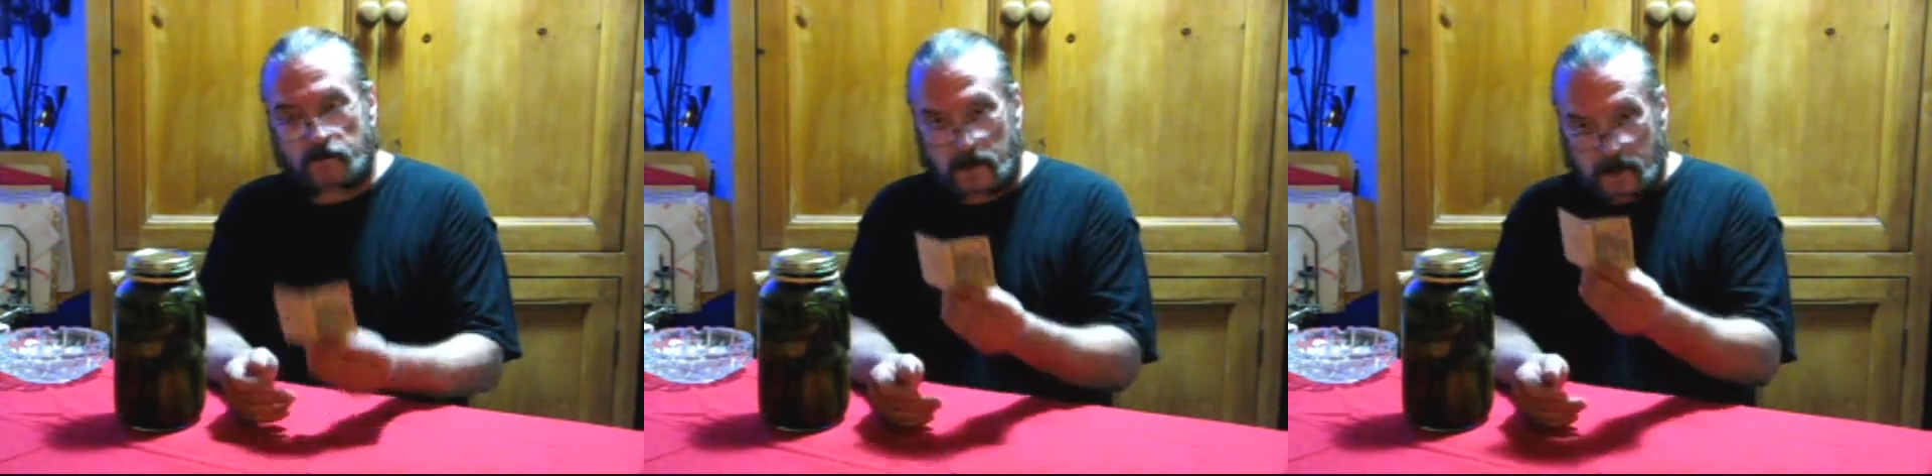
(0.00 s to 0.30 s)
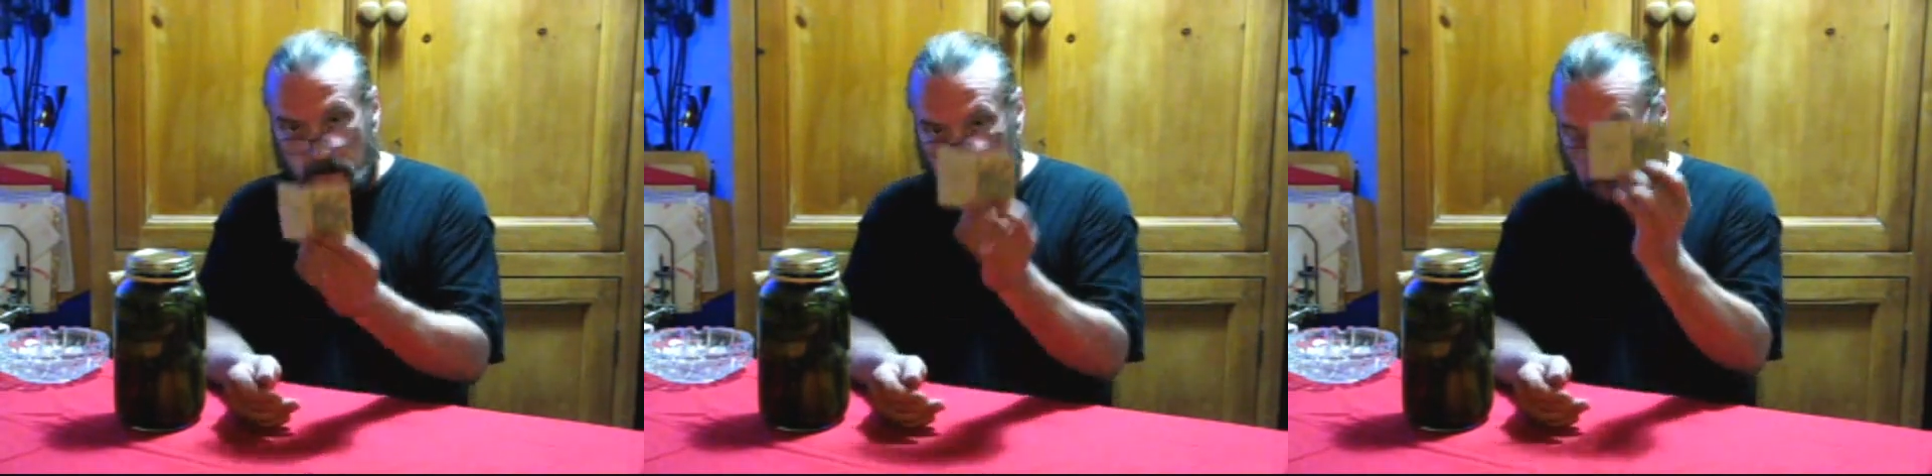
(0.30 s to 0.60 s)
to find
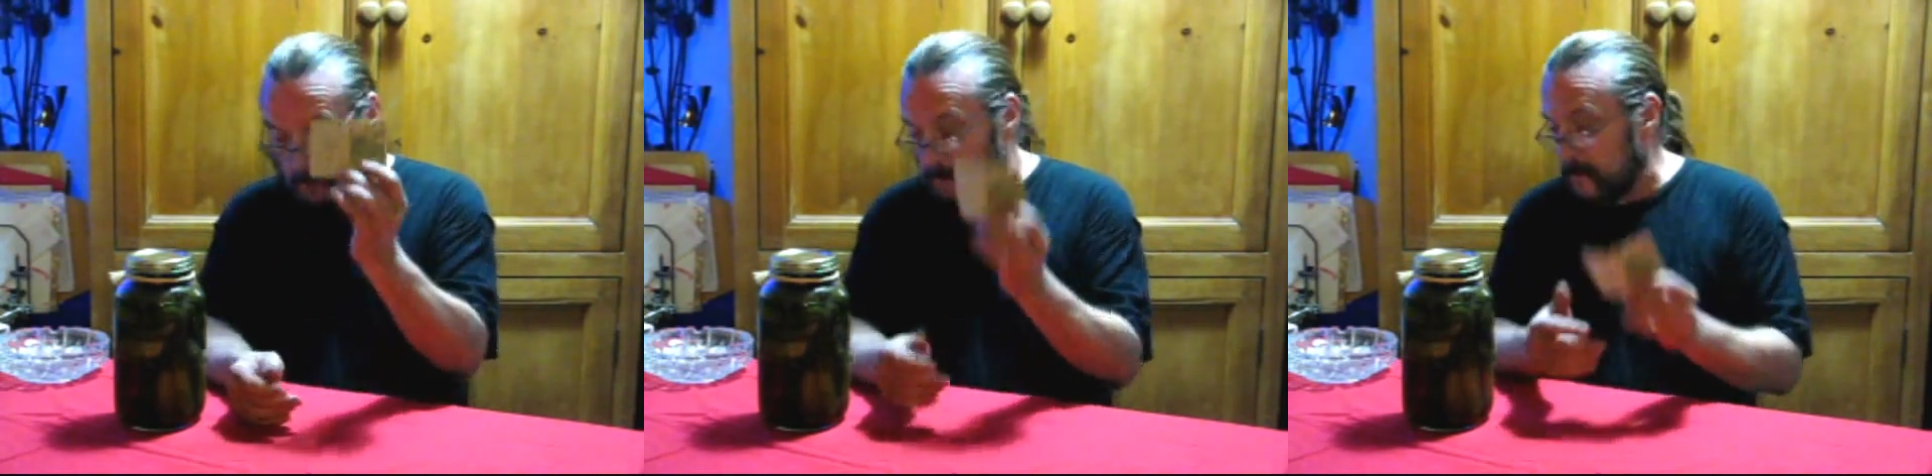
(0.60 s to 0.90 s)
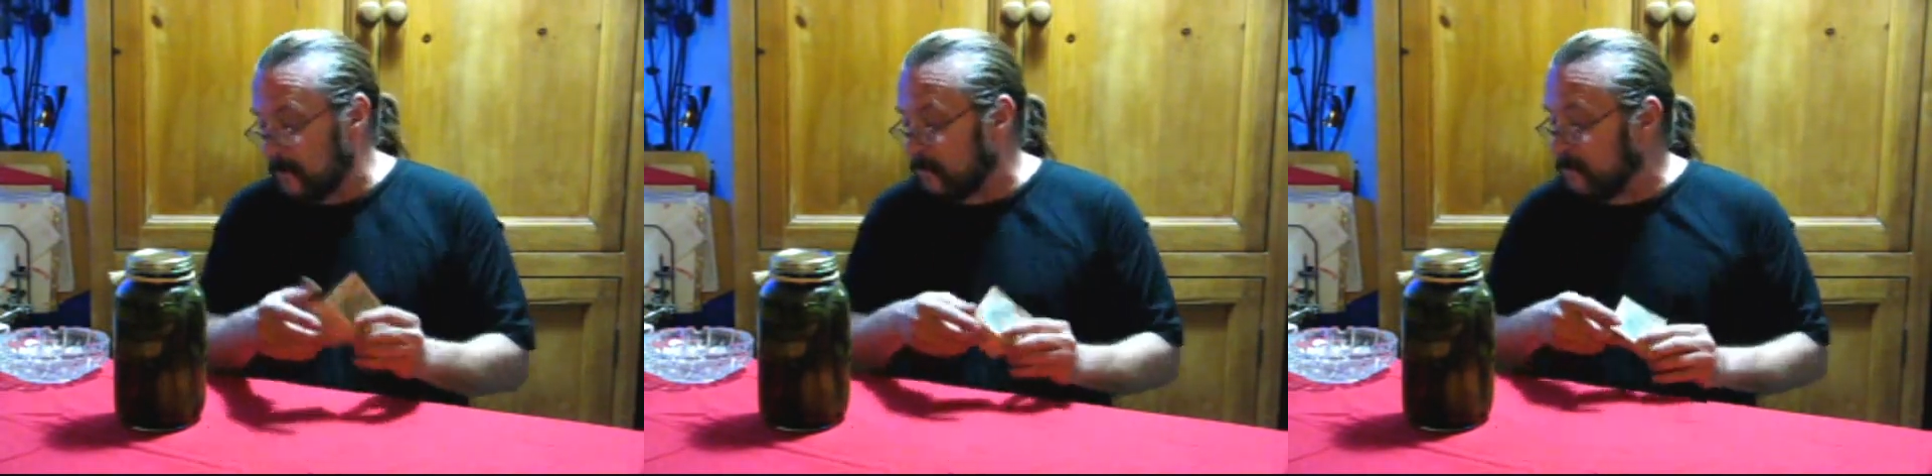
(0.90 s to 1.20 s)
out.
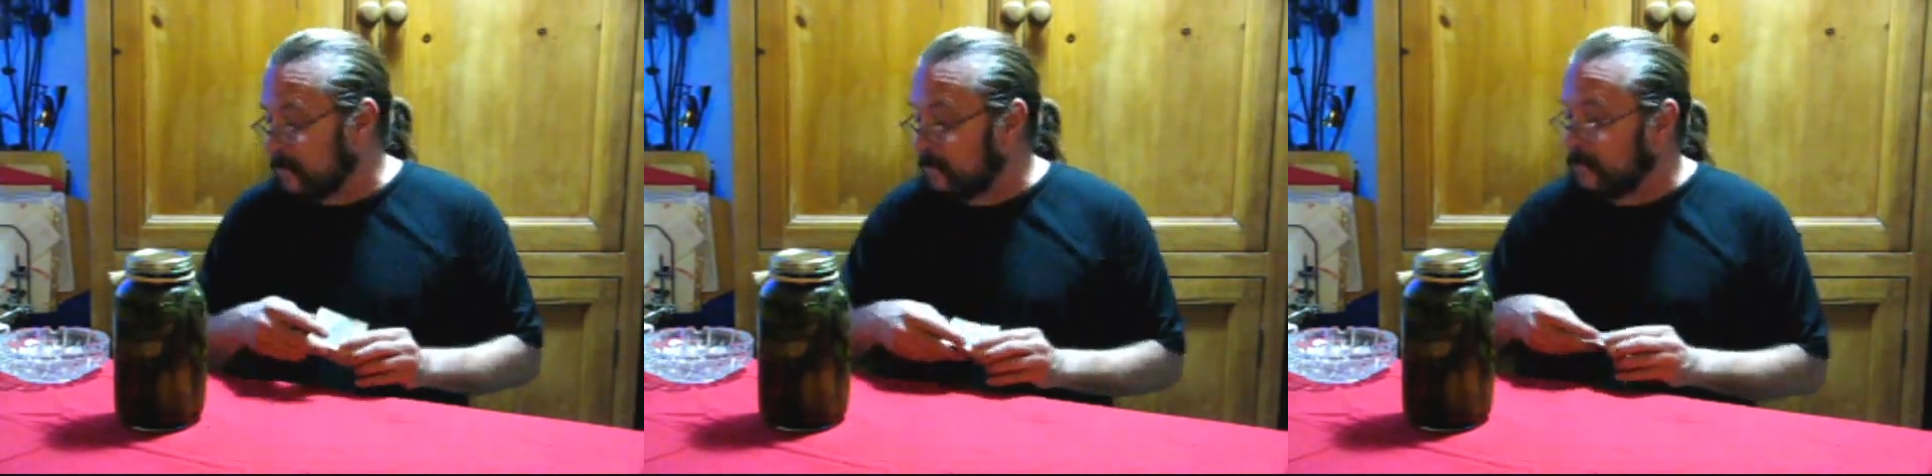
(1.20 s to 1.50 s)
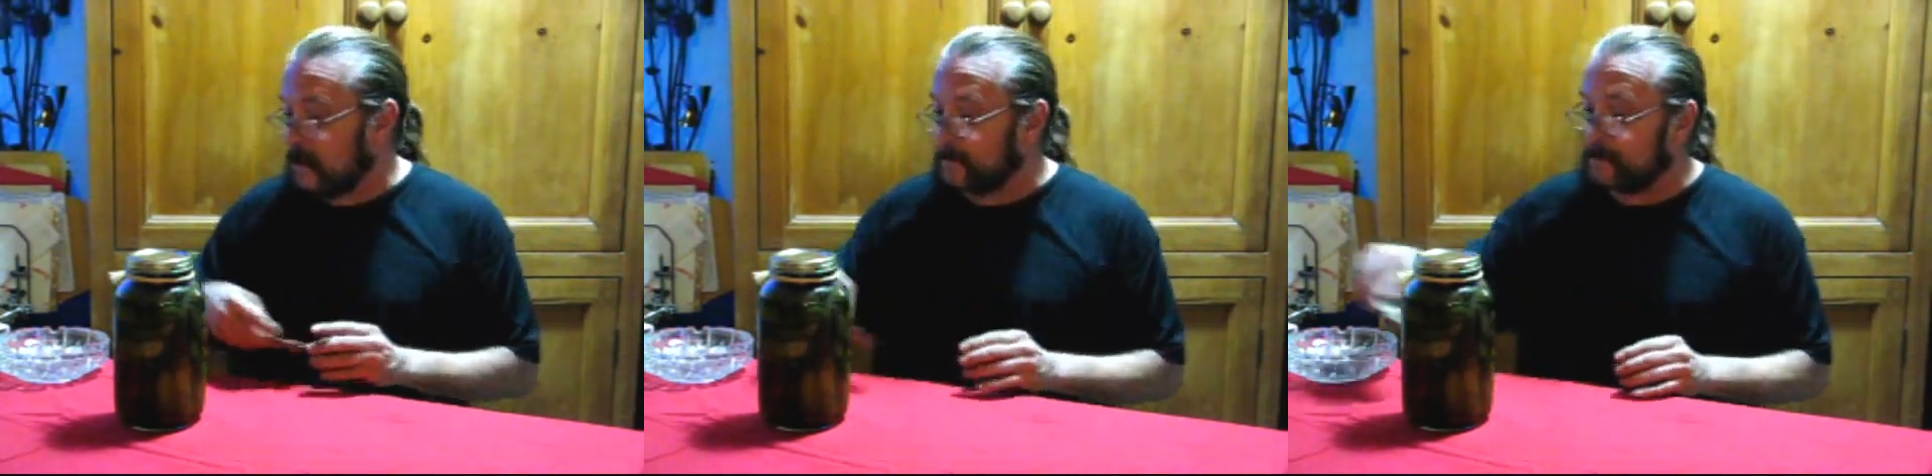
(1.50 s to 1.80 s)
We know where this is
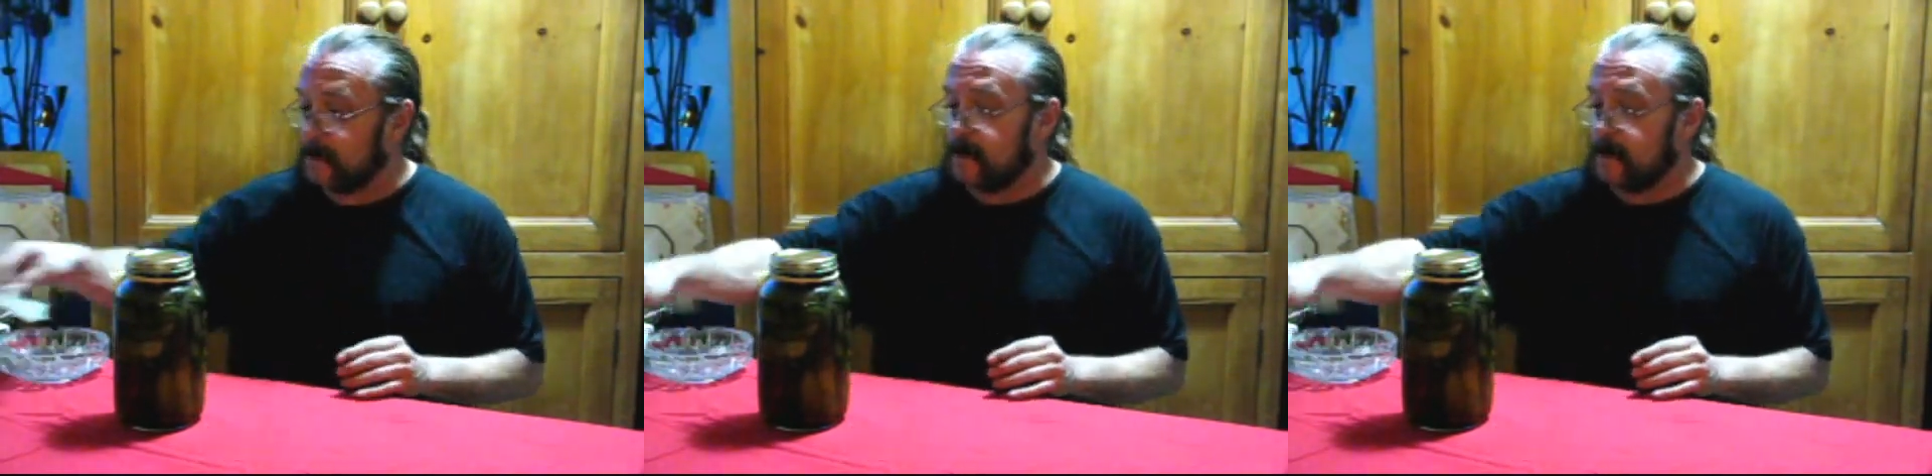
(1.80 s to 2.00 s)
from.